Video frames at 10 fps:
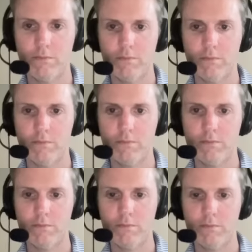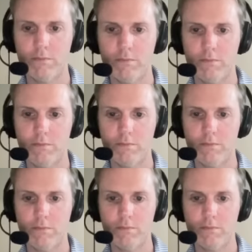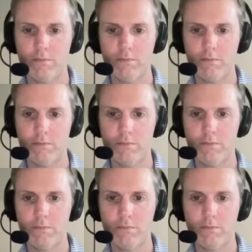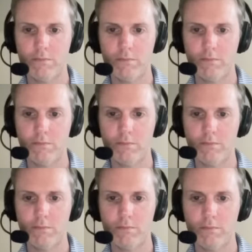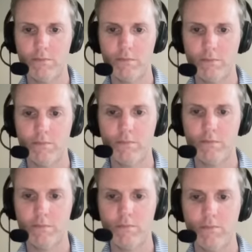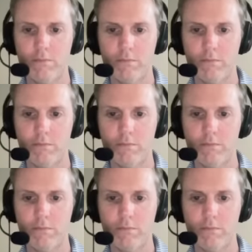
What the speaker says: This person isn't speaking.